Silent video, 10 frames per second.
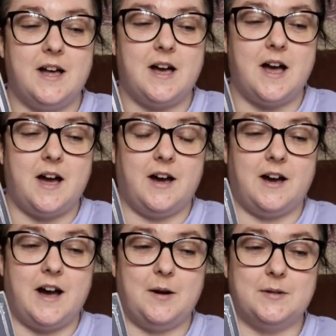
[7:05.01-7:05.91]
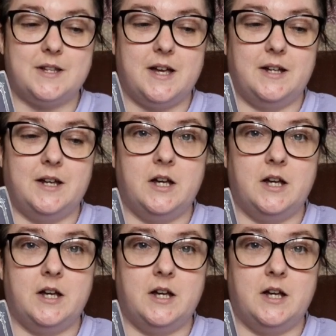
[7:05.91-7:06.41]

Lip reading: I was like,